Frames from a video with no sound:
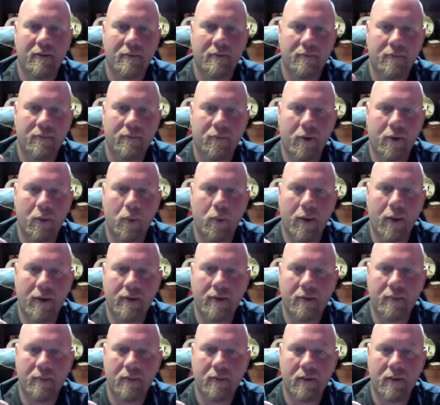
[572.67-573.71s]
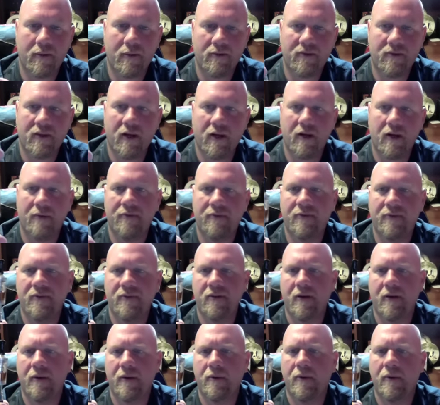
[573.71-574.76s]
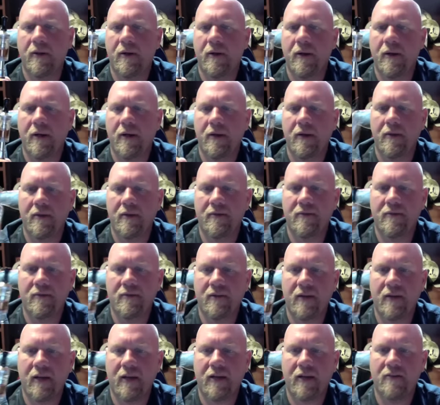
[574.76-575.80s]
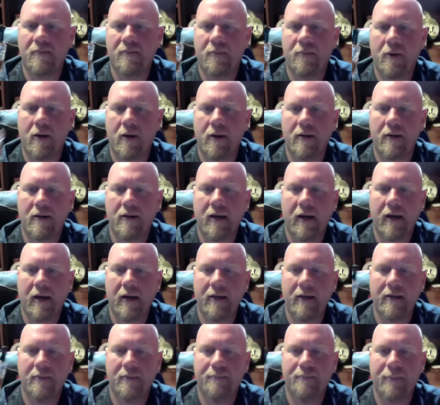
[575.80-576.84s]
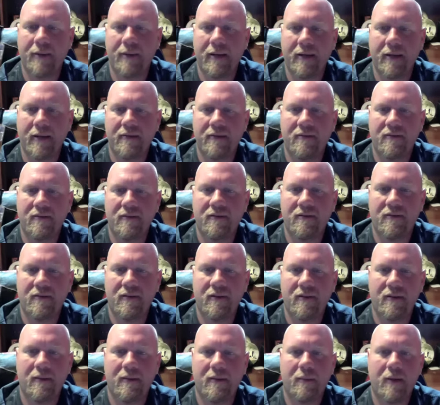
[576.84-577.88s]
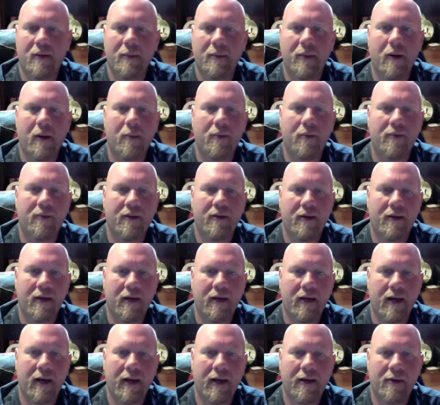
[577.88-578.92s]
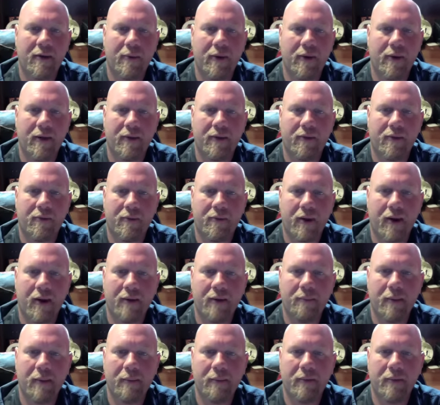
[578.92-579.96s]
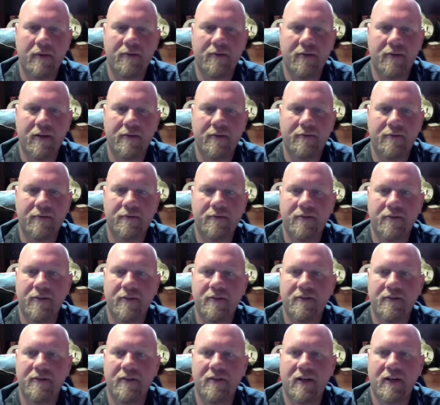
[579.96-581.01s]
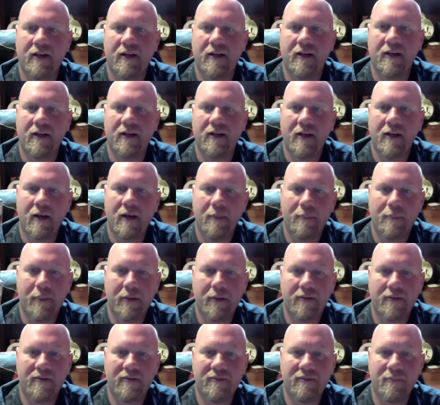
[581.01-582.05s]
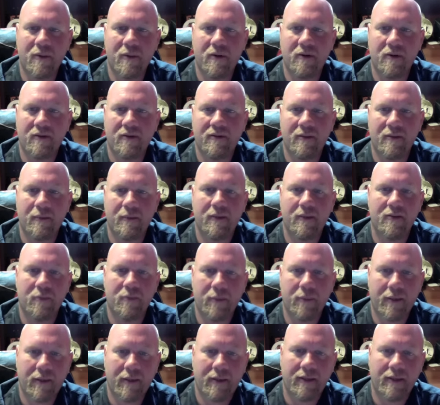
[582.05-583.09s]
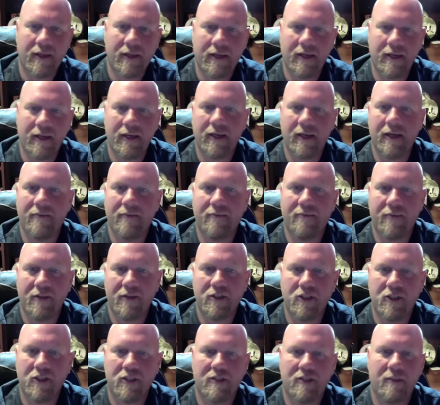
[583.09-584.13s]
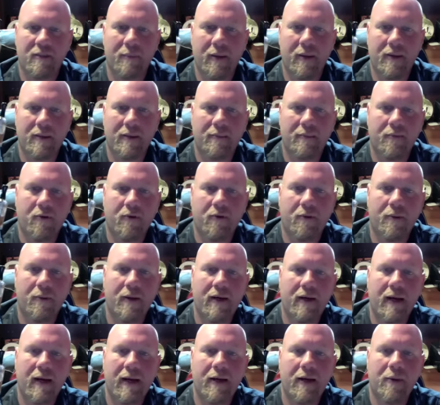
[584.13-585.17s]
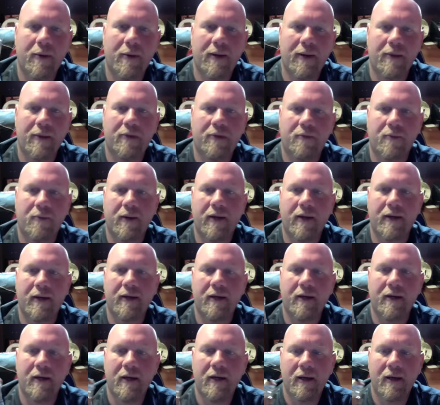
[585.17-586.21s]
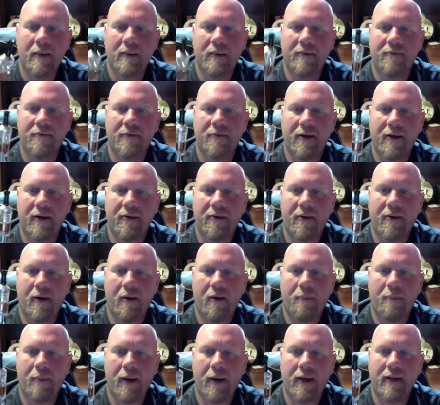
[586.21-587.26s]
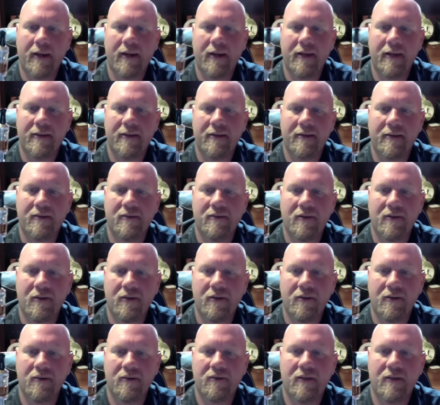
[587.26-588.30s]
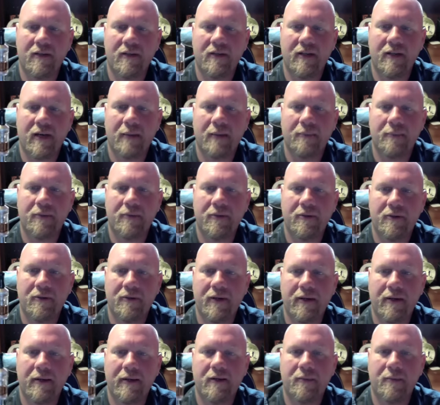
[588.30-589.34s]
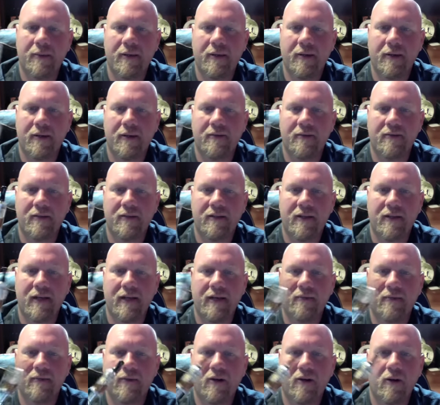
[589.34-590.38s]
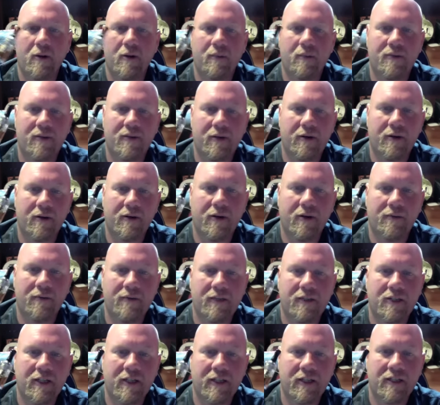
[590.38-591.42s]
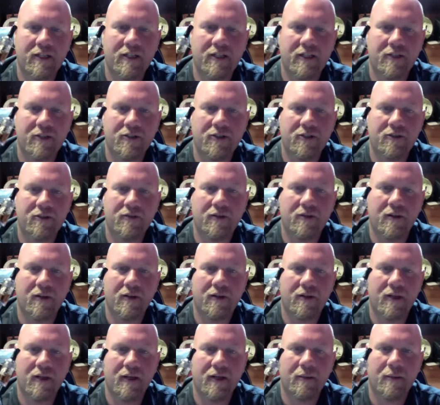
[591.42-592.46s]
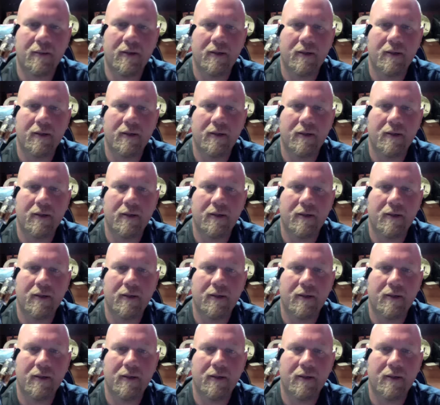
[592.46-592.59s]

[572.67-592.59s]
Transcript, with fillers: rewick them yourself. So this is a nice product. i it'd be nice to see them come out with it in an 808 thread. Maybe if enough of us uh, bug smokeless image we they can get Vision to make them form in an 808 thread. But for now, I'll buy it like this. I'll use an adapter, and it'll be a nice thing to have at home so you don't have to change out your juice all the time.